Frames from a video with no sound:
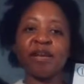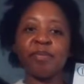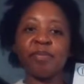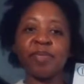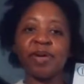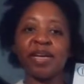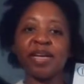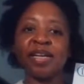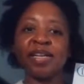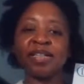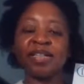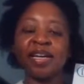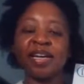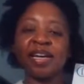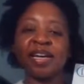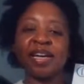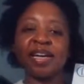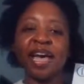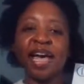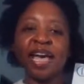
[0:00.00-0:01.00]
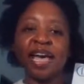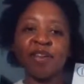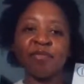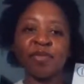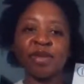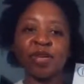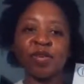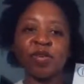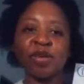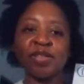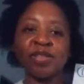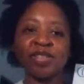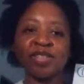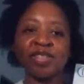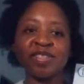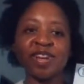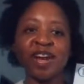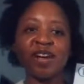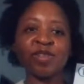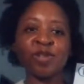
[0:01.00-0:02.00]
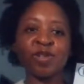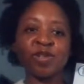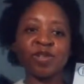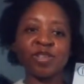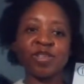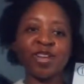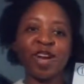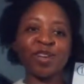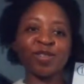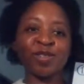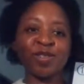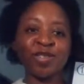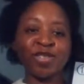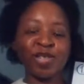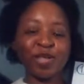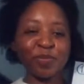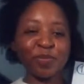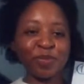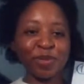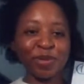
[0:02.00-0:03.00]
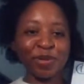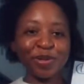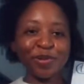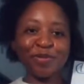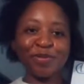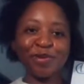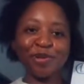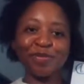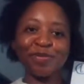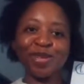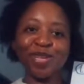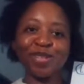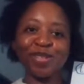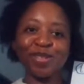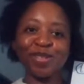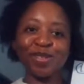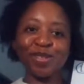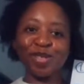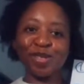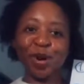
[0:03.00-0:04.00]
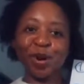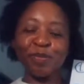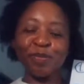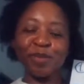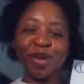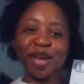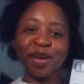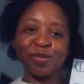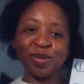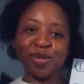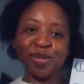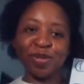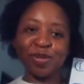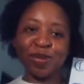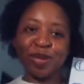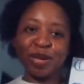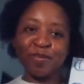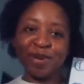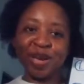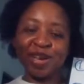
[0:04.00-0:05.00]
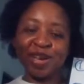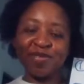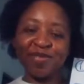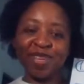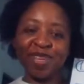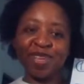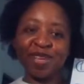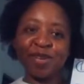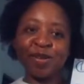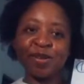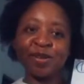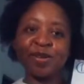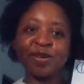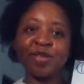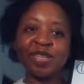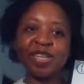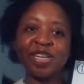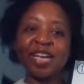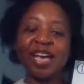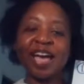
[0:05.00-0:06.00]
But uh, I have been going to the doctor, and the doctor did approve for me to start back with doing my videos.